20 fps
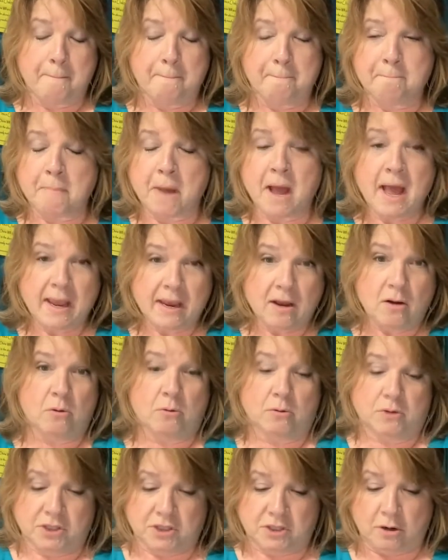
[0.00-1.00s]
my
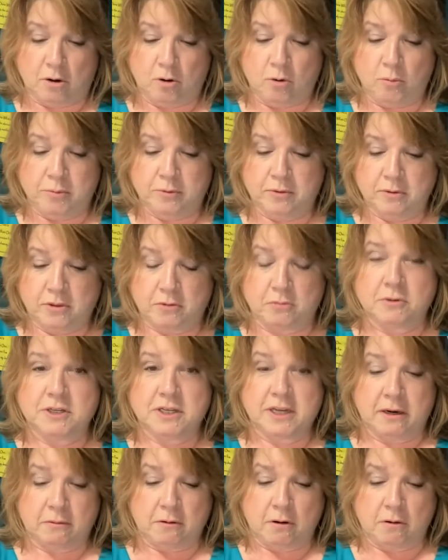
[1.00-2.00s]
horoscope through
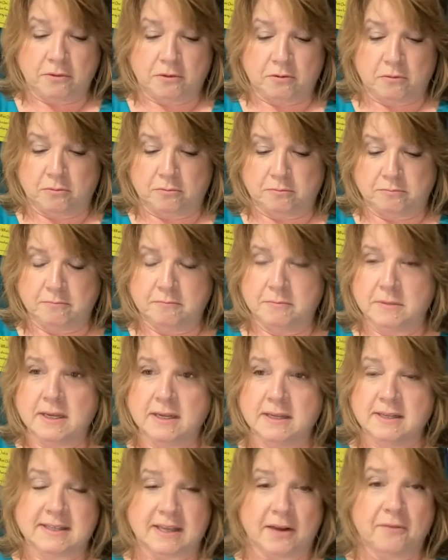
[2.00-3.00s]
tarot, through
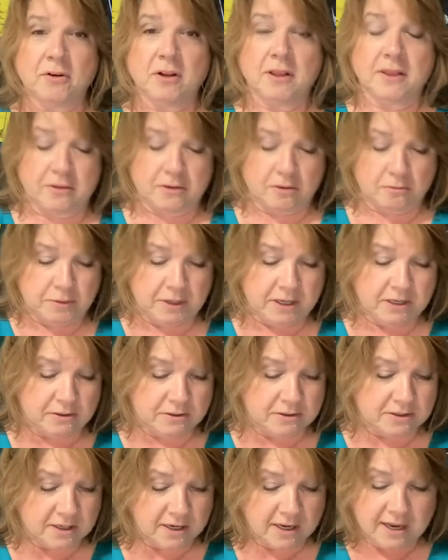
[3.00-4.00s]
several other
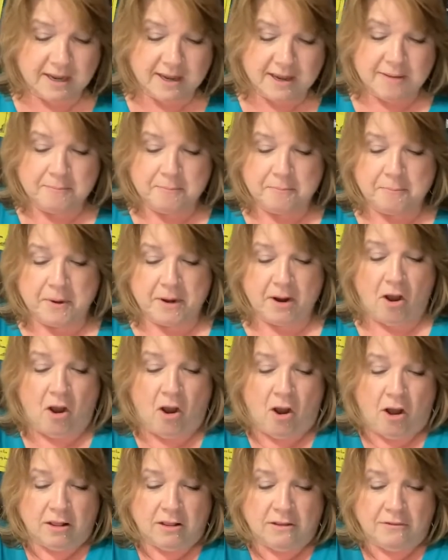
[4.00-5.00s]
readers. But
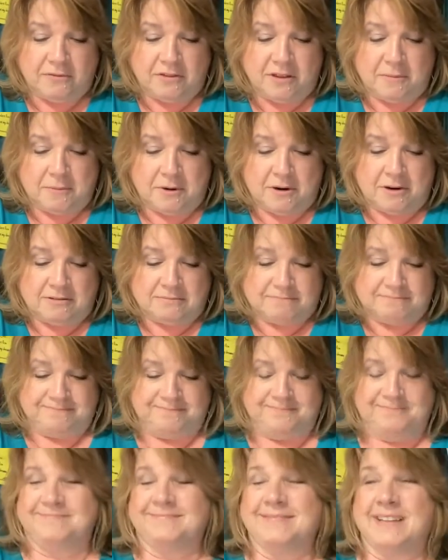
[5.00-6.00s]
all of them are,
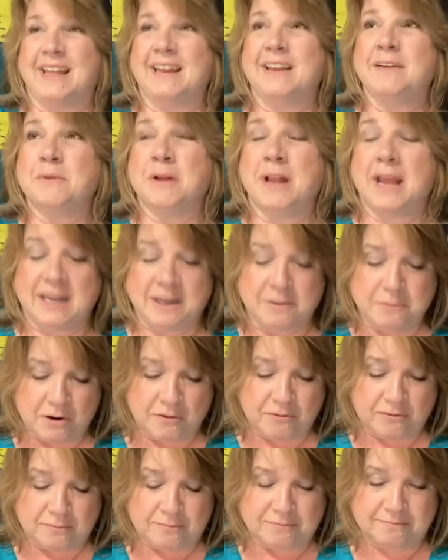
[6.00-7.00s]
I don't know,
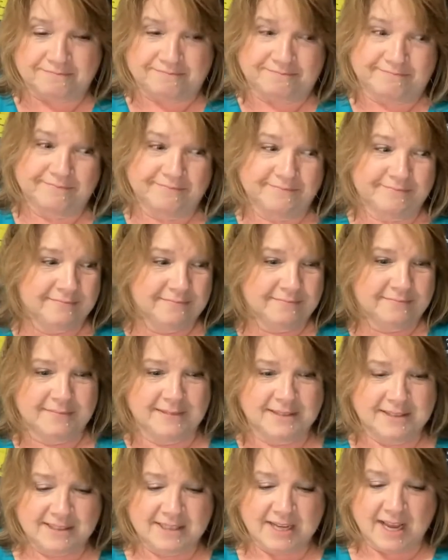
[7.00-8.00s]
anywhere from
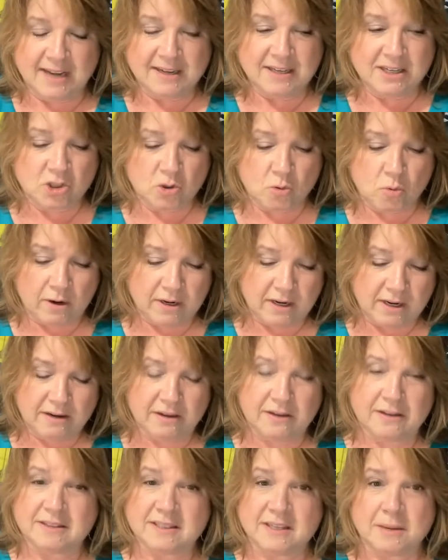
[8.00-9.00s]
10 to 20
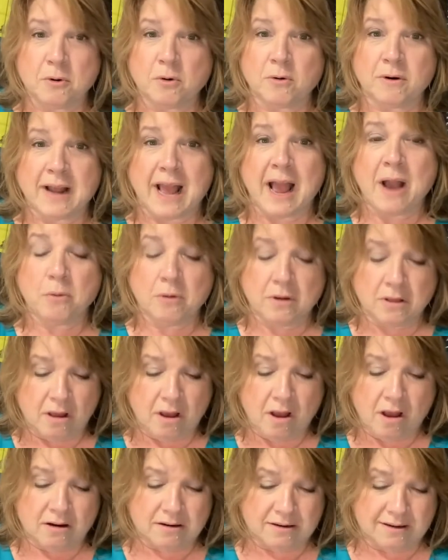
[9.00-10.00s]
to somewhere an hour
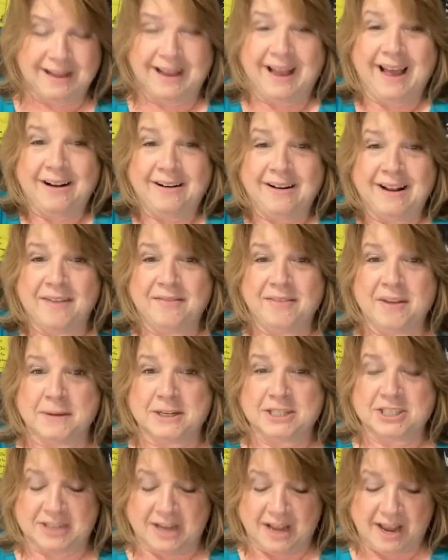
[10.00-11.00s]
long. I don't have that
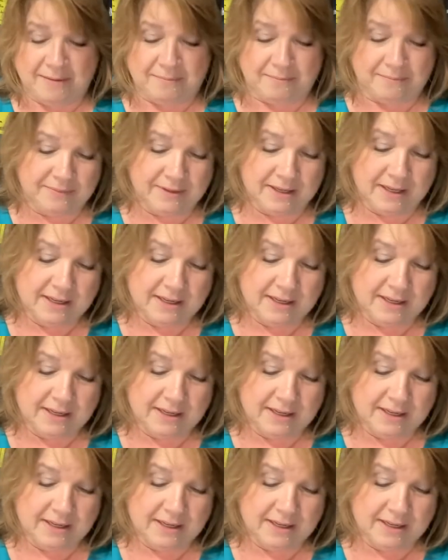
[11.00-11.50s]
much time.